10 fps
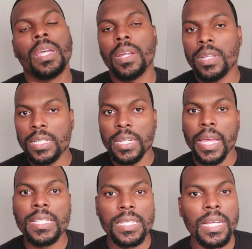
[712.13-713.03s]
And until
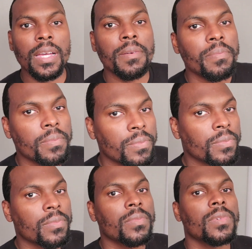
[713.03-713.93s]
next time,
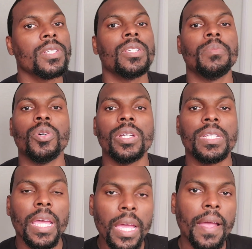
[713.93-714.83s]
it's your boy
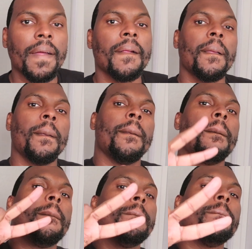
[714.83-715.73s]
Ted.
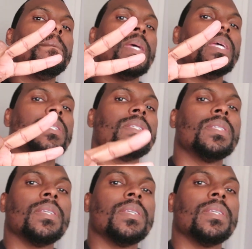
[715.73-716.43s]
Peace.